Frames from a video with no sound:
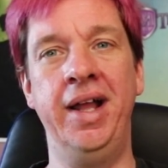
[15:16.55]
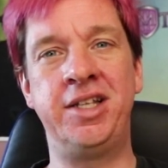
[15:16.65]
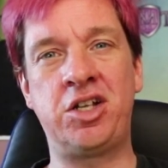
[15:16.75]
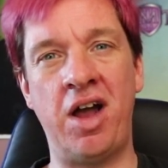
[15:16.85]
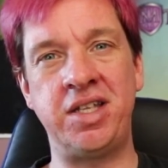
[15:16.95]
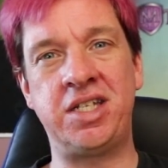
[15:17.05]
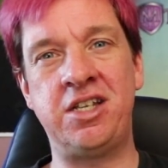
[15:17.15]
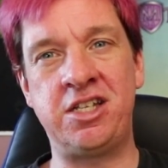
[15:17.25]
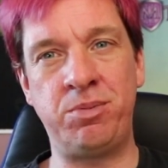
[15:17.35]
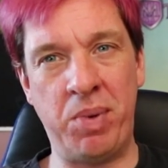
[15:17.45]
it's got
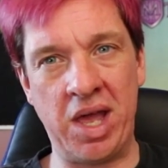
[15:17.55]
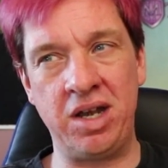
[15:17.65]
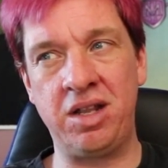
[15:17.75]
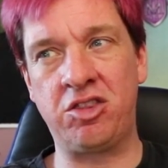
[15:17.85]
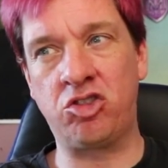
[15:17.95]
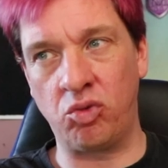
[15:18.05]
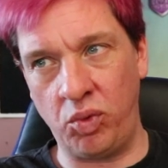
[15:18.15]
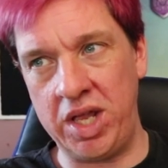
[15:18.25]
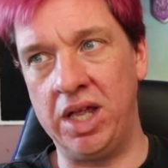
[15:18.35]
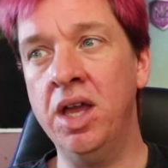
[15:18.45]
suspend
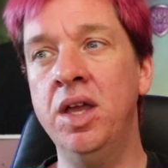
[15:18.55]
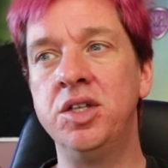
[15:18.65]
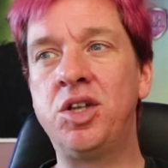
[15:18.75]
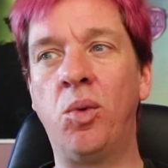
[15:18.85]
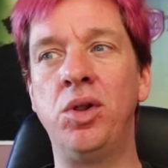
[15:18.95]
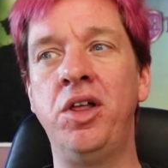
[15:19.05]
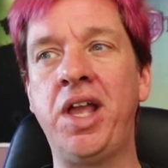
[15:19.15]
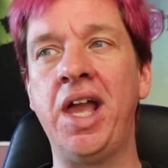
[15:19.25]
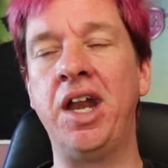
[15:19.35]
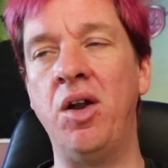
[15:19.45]
three so we're
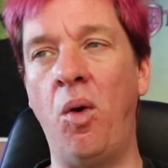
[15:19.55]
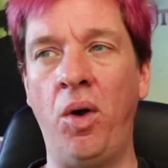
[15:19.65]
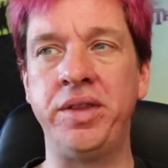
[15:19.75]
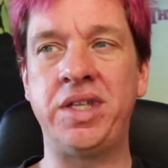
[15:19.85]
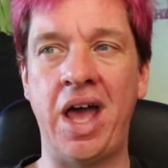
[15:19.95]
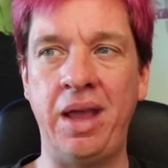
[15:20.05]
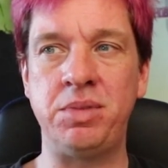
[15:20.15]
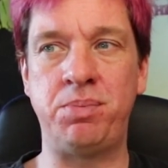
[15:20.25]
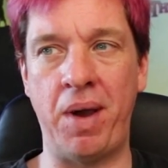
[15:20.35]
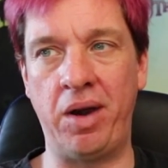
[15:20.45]
looking at an old
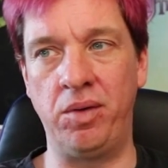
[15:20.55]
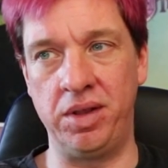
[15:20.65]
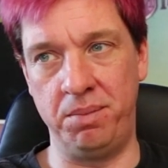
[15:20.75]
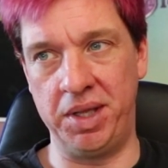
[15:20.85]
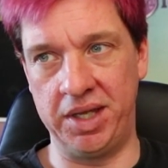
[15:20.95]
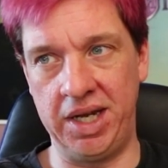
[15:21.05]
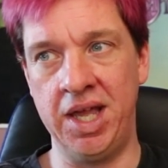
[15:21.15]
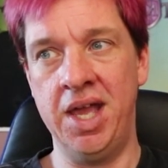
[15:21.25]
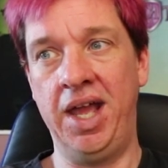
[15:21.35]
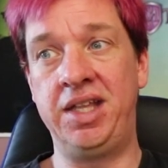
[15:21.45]
time spiral ability
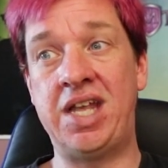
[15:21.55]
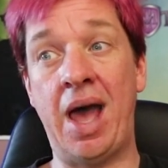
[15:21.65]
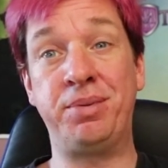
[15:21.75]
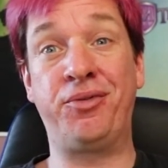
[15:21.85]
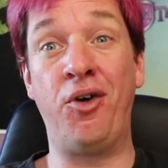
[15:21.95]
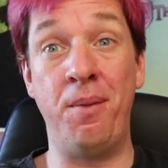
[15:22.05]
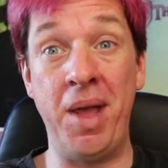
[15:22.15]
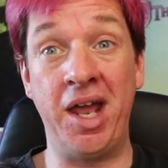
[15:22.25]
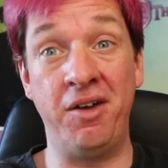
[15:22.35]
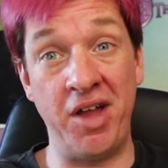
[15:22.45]
it taps for a
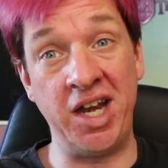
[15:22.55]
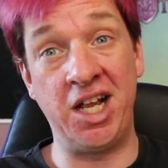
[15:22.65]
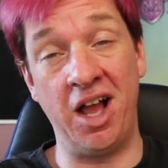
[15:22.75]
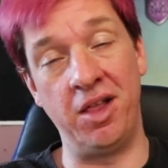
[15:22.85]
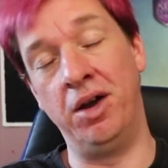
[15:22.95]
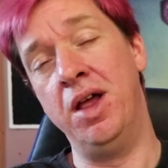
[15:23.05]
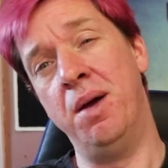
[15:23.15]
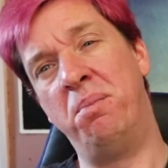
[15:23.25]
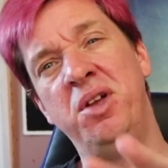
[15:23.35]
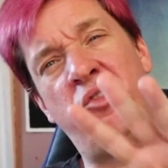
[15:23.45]
man of any color
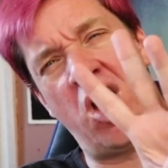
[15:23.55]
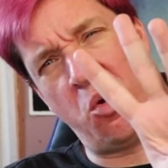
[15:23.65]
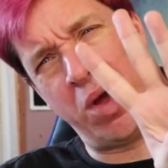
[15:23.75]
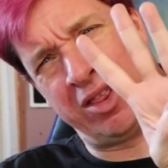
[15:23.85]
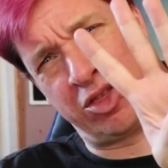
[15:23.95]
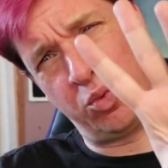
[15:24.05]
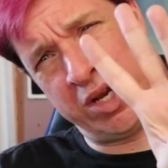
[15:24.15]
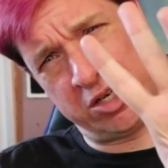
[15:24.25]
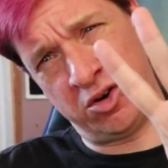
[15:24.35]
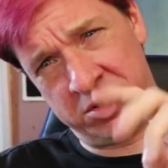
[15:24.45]
but you've got to wait
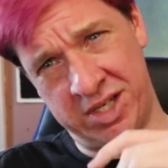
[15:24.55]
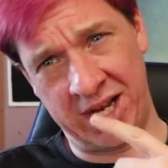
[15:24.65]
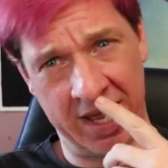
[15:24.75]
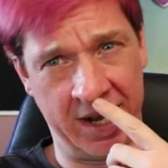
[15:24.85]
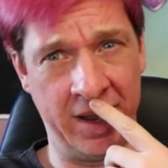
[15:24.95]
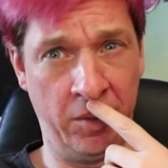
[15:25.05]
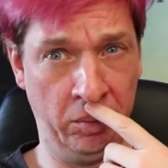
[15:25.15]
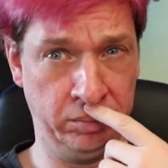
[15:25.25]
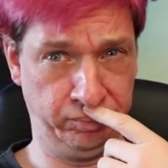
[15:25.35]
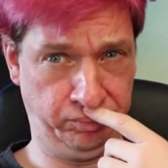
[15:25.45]
three turns to get it
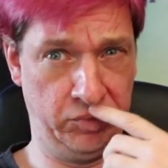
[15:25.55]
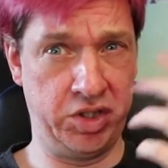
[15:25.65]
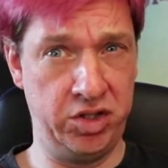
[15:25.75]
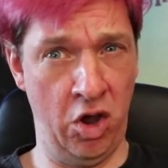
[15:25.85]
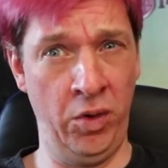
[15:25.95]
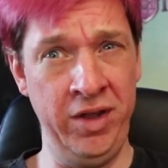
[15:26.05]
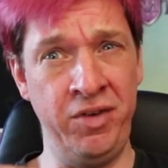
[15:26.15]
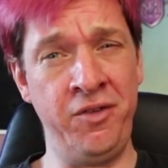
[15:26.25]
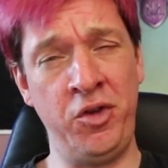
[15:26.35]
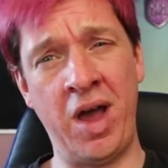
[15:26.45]
out so
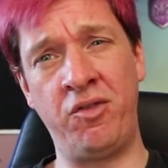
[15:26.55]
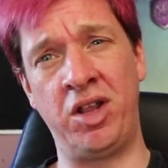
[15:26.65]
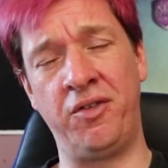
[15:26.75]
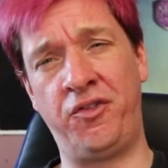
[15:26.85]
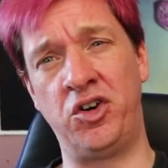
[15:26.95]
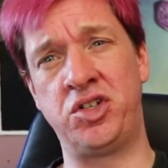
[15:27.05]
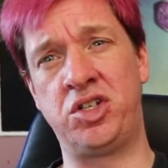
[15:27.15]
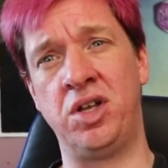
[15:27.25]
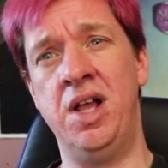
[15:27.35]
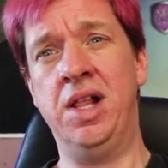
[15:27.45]
even if you have it on the
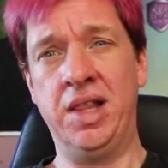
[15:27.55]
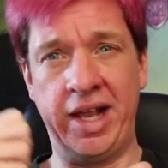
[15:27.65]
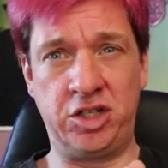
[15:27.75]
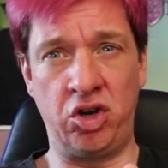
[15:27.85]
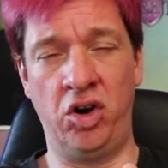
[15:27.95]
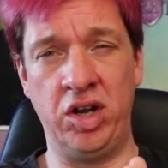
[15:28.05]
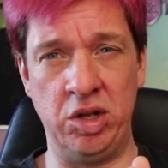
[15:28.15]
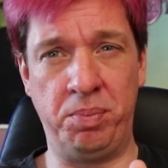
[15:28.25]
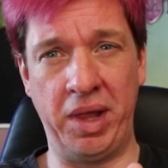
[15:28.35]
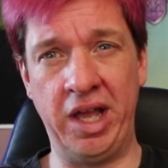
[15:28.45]
first like turn
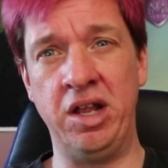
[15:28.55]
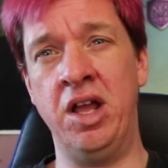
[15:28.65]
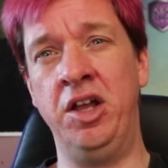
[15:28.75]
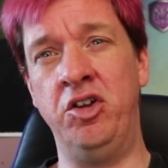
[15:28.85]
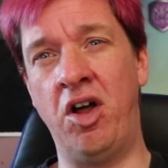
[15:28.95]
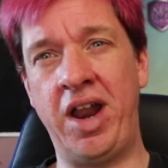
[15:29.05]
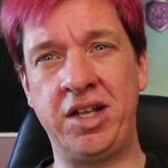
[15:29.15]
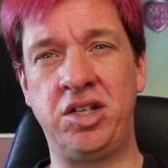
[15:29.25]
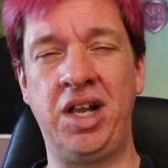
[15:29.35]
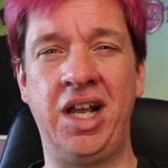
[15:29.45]
and you play it you're not
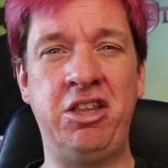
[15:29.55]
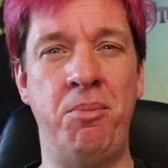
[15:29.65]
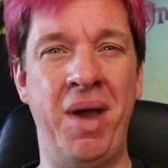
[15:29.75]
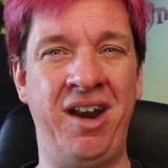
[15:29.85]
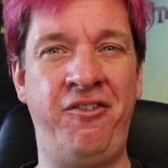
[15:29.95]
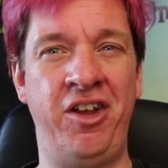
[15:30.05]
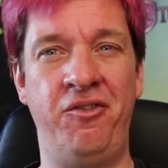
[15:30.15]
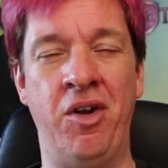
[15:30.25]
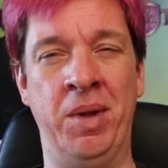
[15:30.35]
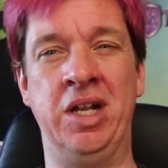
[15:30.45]
actually going to get to
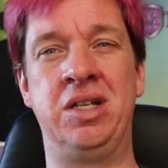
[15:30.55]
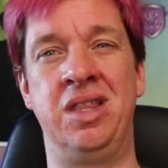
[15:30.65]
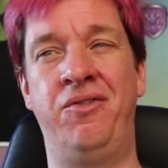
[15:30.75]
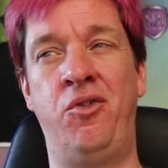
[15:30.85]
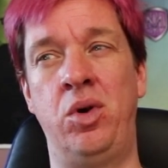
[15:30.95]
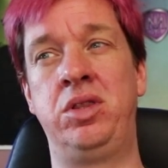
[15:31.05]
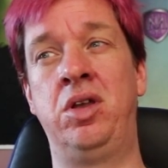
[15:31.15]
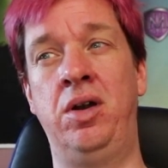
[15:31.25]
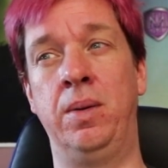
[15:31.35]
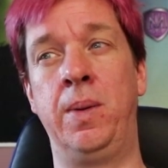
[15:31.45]
benefit from it until the fourth
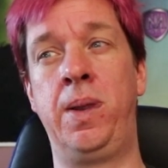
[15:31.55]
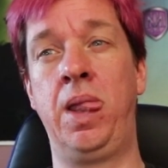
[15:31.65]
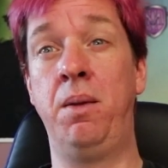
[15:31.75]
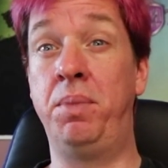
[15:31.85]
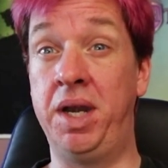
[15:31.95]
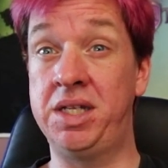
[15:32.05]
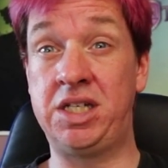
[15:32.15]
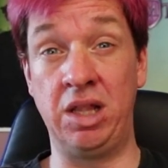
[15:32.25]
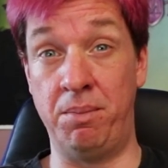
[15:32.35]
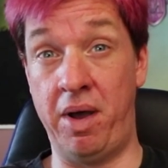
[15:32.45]
turn, but it is
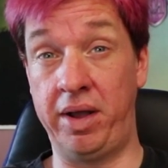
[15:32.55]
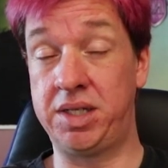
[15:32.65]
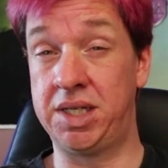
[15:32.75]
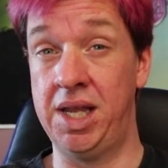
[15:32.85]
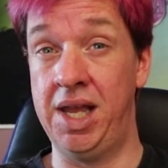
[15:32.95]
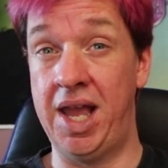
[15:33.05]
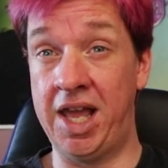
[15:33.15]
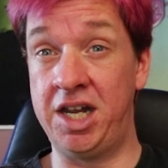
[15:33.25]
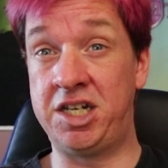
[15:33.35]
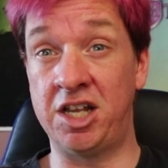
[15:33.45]
still in box,
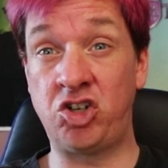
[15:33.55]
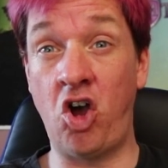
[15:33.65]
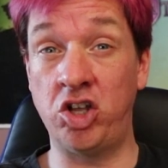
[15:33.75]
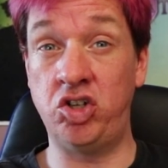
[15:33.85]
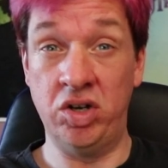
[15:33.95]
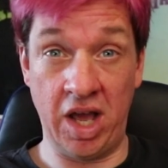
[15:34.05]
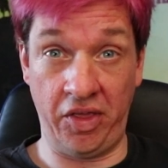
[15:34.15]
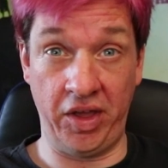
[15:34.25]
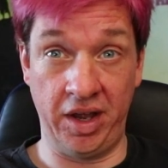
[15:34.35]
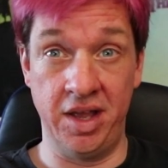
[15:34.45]
and it does cost you
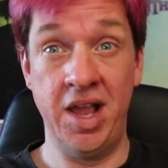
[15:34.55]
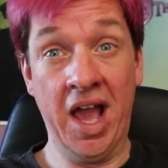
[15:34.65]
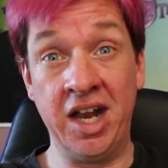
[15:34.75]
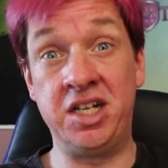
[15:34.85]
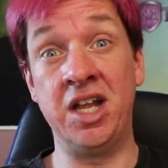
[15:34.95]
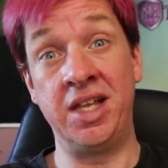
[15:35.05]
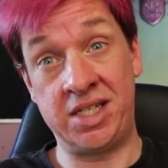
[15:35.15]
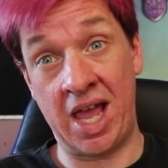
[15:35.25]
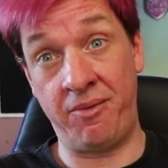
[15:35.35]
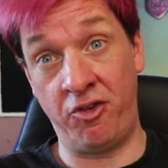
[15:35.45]
nothing, and it
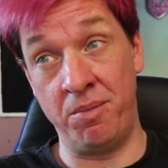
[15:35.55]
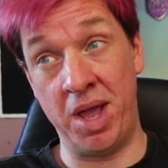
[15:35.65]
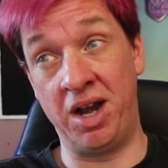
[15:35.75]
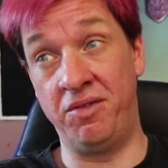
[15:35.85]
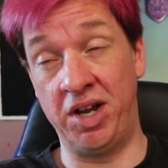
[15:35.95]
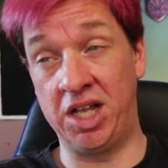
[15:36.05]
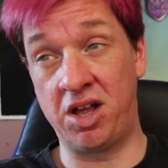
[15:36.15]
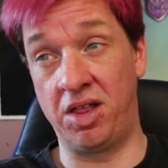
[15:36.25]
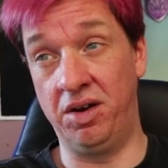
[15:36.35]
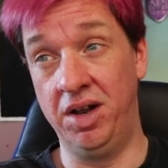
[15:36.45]
does tap for a mana of any
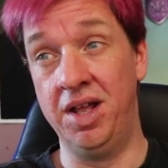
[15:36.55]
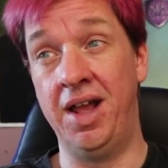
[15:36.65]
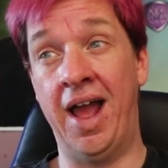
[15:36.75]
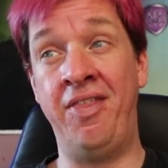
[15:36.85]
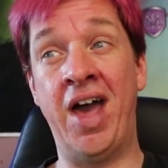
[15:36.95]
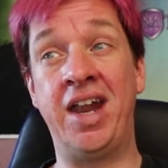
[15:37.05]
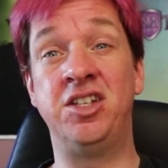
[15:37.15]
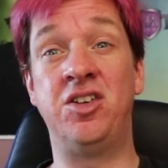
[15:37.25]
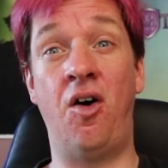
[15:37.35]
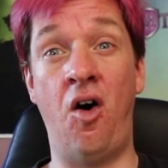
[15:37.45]
color, and that
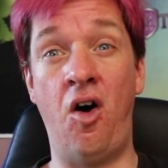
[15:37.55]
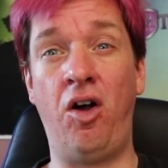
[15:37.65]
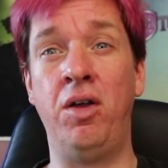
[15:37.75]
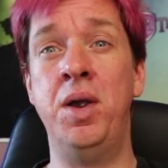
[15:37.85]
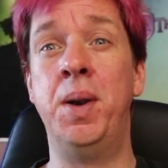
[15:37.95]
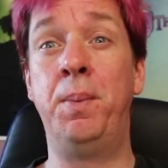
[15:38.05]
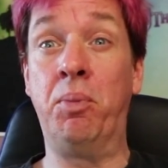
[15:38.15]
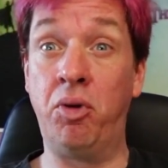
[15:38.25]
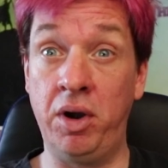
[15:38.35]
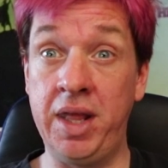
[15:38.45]
is all
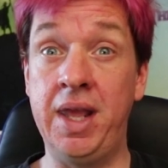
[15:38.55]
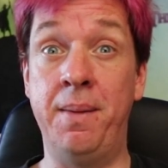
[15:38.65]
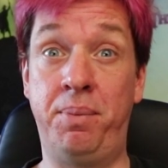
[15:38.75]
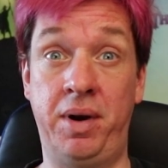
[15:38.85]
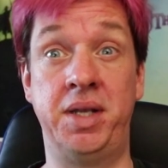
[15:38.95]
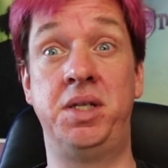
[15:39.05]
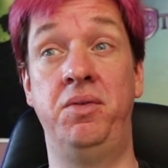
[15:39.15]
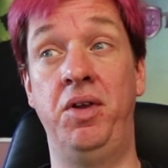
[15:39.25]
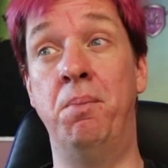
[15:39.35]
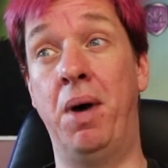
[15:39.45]
pretty
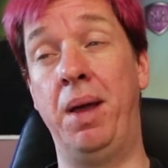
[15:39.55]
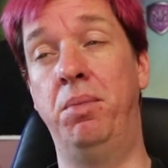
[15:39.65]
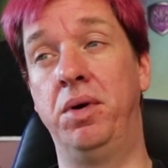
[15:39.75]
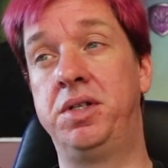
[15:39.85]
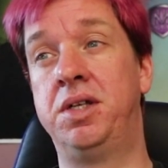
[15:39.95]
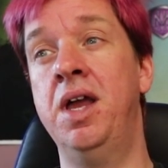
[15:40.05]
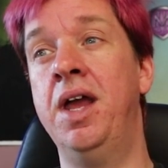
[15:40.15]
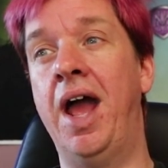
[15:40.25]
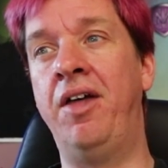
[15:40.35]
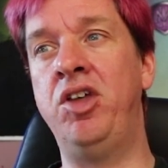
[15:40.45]
impressive in my books.
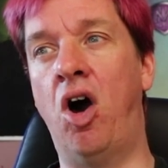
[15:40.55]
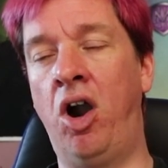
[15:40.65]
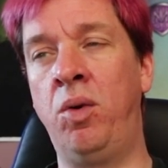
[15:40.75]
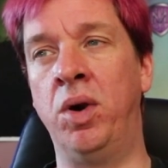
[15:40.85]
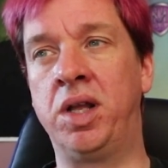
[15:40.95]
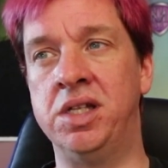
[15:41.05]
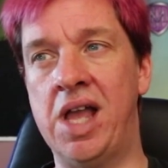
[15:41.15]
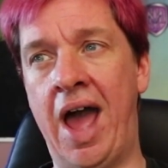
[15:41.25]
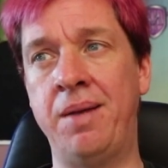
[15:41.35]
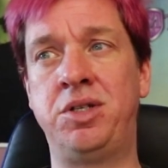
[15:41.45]
And the artwork
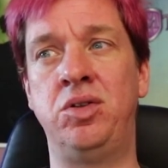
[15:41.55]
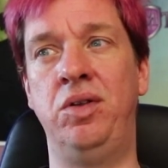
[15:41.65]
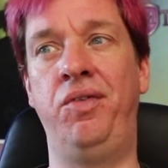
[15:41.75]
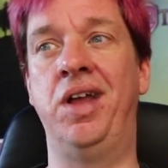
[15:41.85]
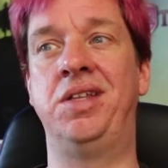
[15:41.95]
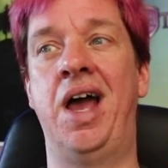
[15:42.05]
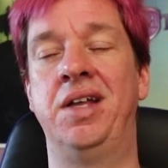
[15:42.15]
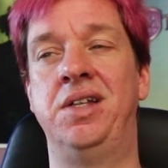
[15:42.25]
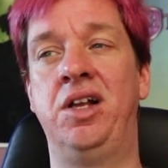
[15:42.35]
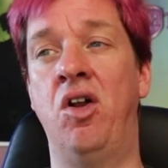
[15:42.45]
is absolutely
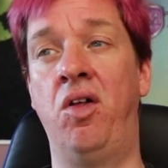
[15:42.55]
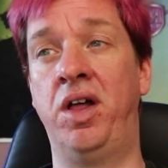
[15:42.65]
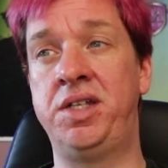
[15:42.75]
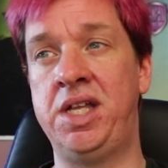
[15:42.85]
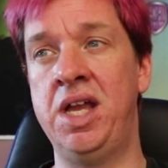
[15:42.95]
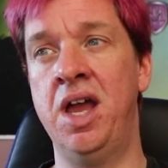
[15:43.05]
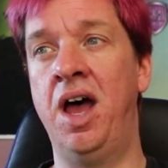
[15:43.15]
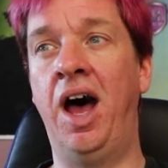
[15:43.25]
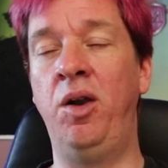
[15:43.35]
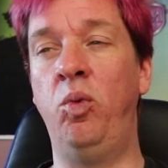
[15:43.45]
fantastic. In all honesty,
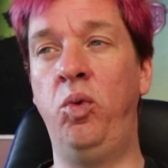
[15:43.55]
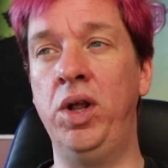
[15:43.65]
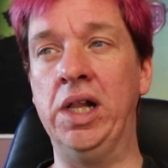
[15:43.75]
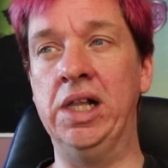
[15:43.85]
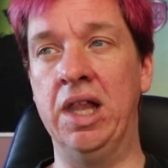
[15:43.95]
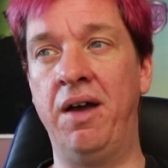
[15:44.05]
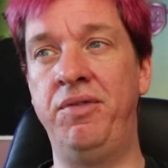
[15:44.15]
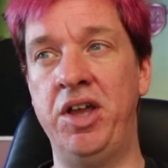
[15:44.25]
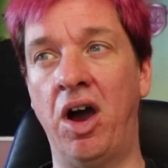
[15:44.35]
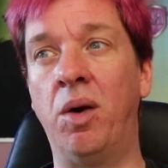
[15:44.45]
I really
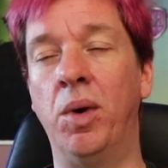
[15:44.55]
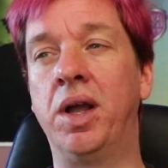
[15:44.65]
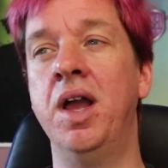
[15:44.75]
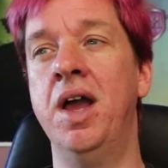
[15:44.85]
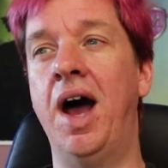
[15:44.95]
love the artwork.